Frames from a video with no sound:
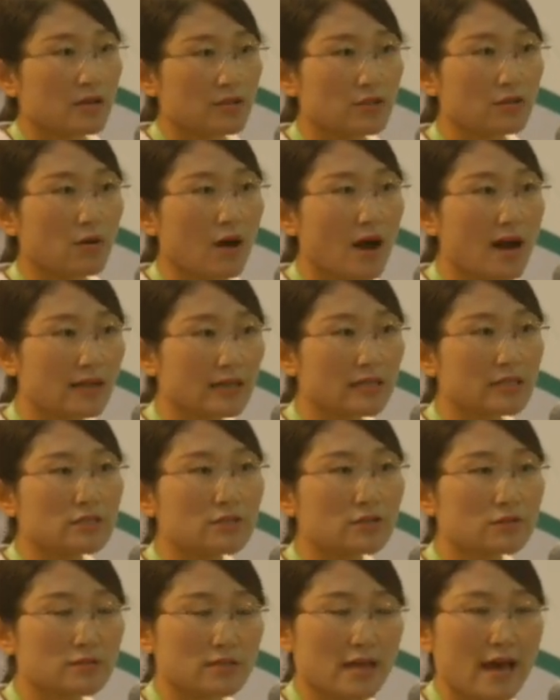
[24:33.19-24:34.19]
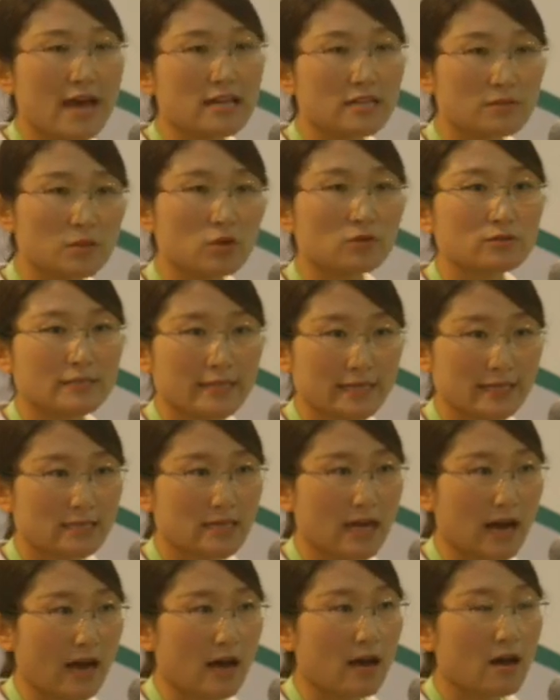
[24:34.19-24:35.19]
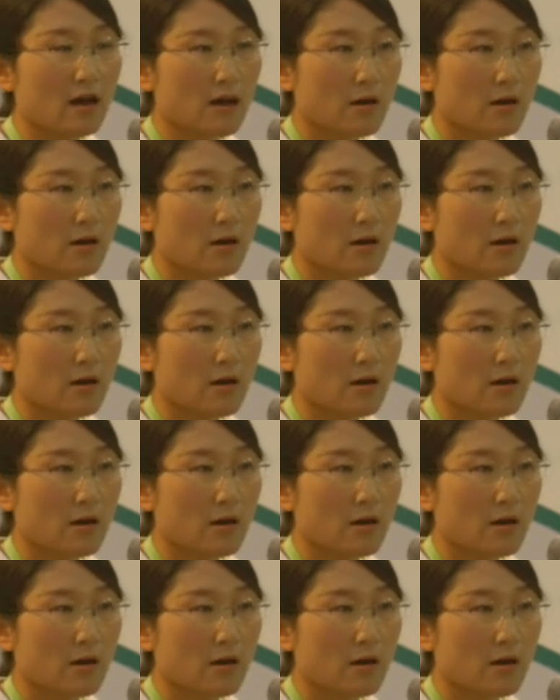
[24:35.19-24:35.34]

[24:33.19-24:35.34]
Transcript: you only use animal data